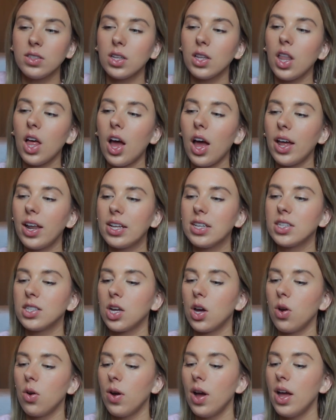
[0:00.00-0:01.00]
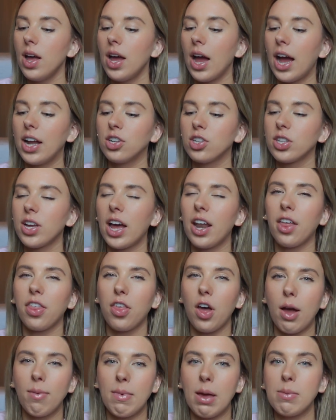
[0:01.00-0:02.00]
a lot, and so I just kind of
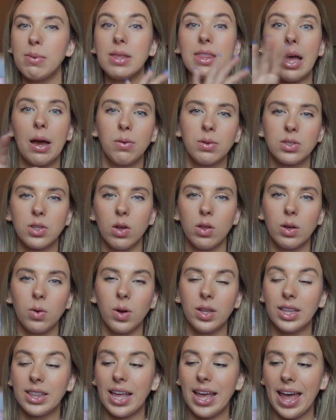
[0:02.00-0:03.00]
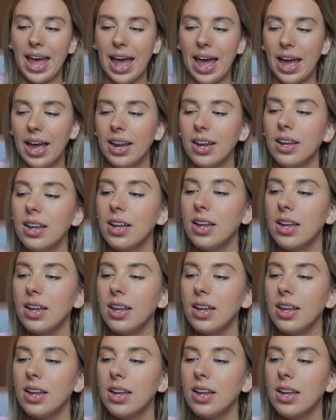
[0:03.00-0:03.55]
thought maybe that was the only one that they had.